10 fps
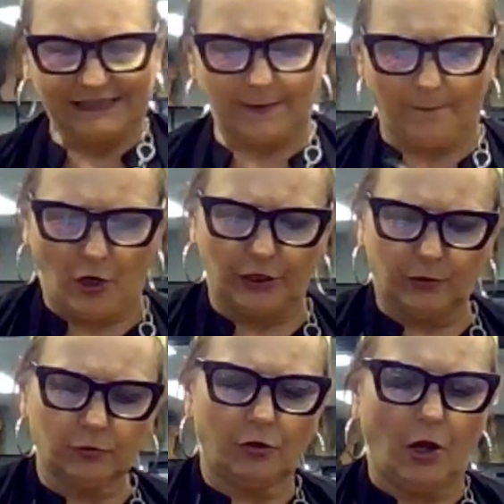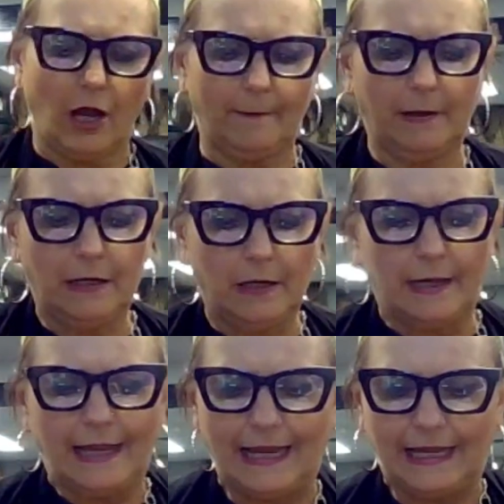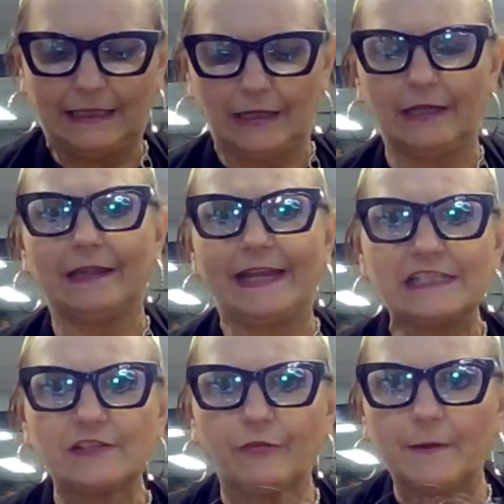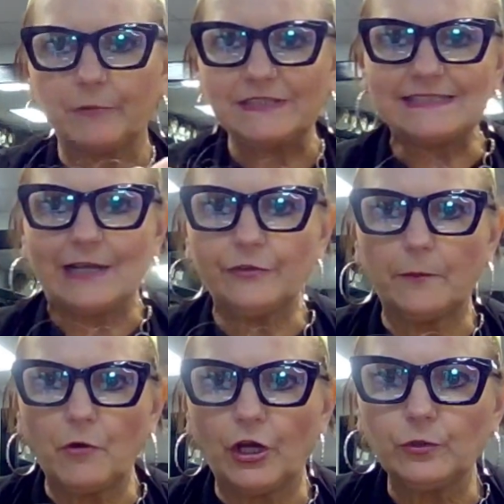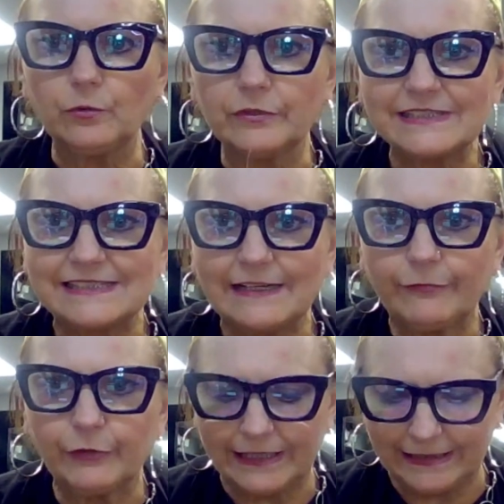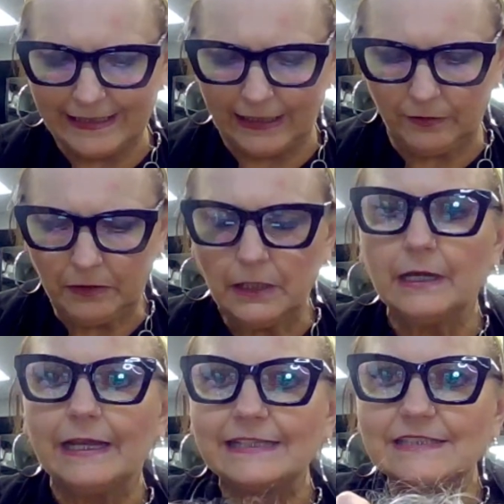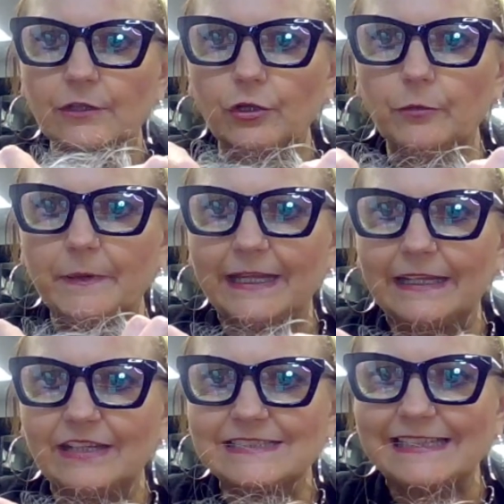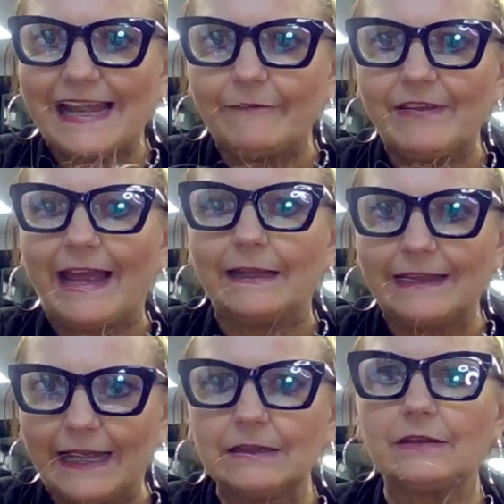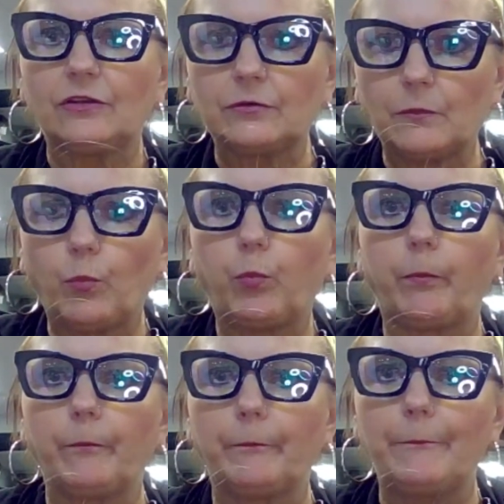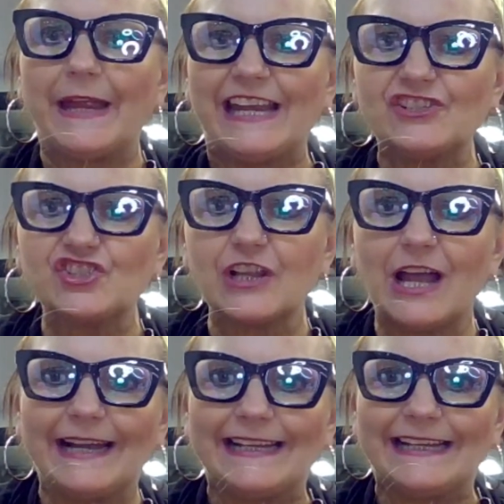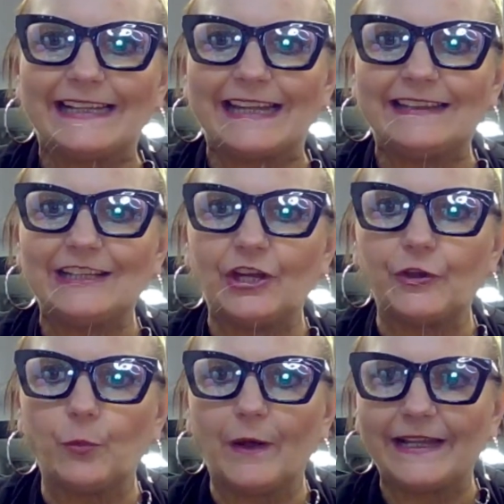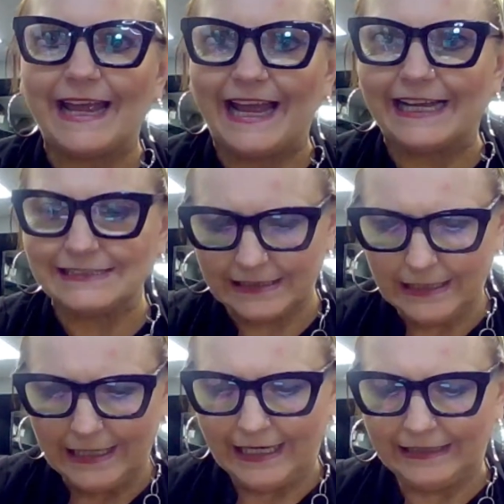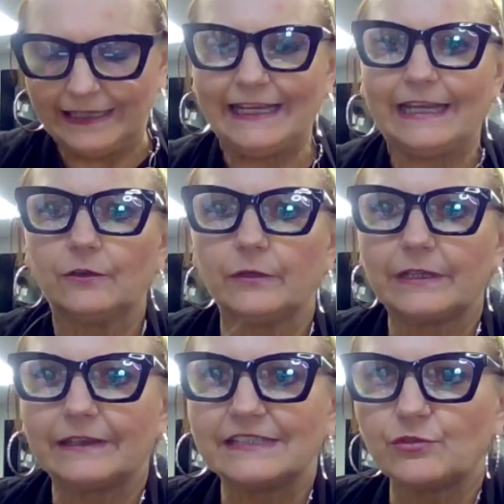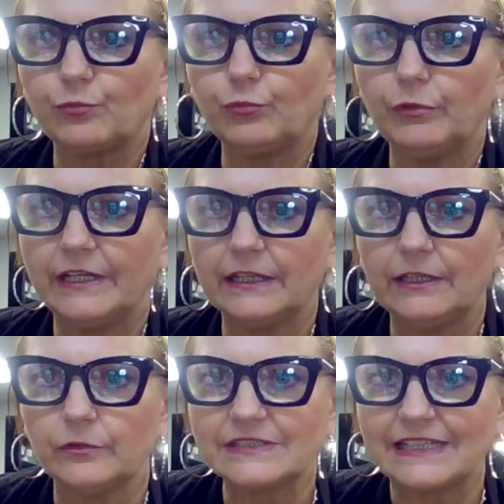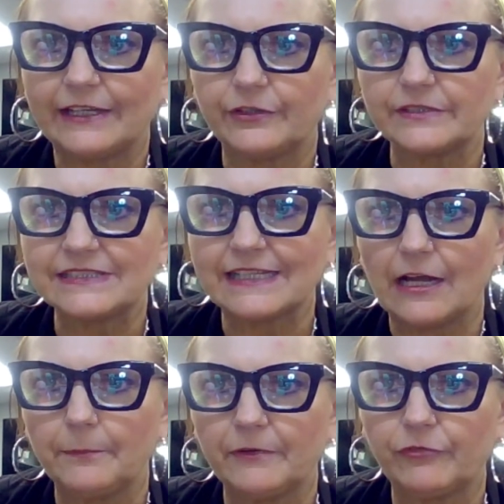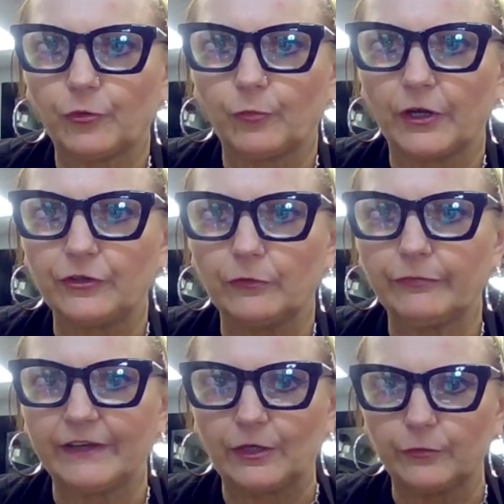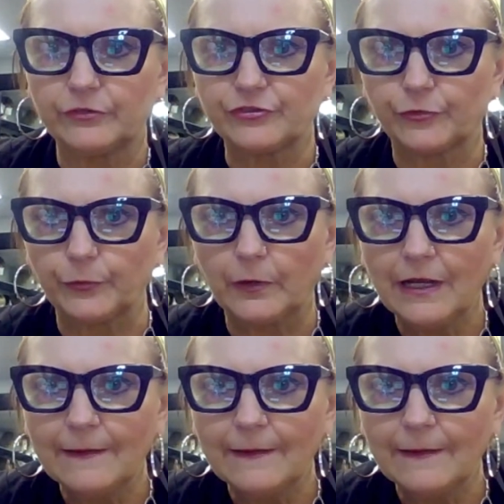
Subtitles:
is a mono top and a lace front, but see how the mono looks different in there? It's a little bit, it doesn't have that beige lining that the other one has. And again, look, this really looks like your scalp if you run your fingers through.